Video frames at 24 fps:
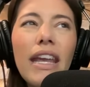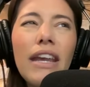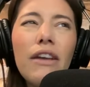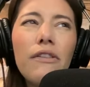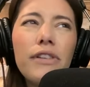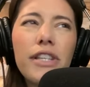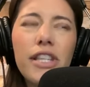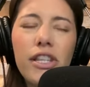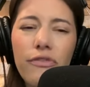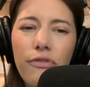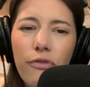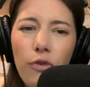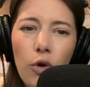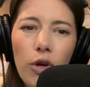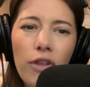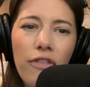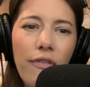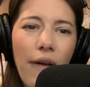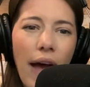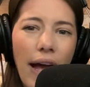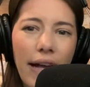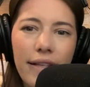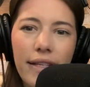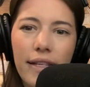It was the fourth
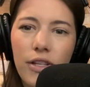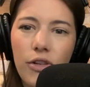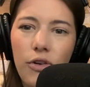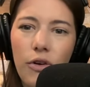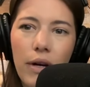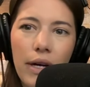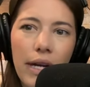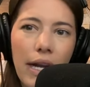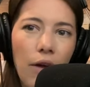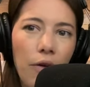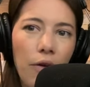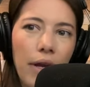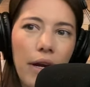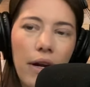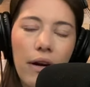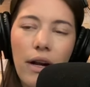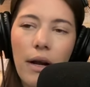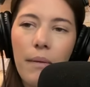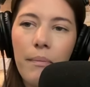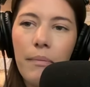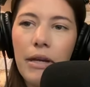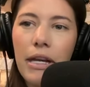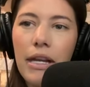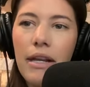fastest growing healthcare
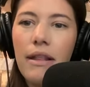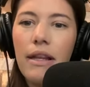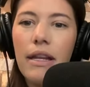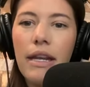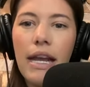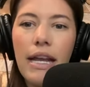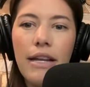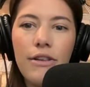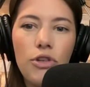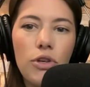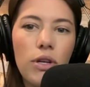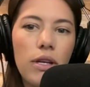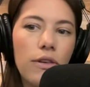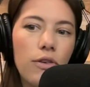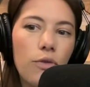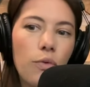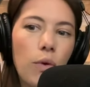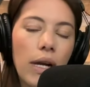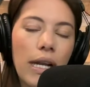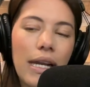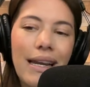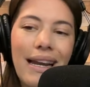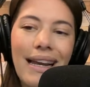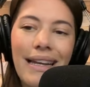company in the nation in
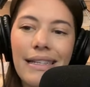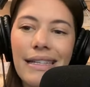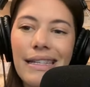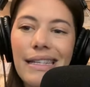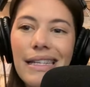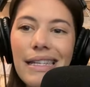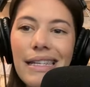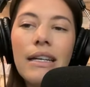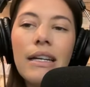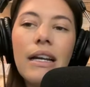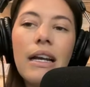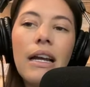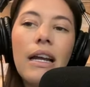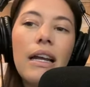2019.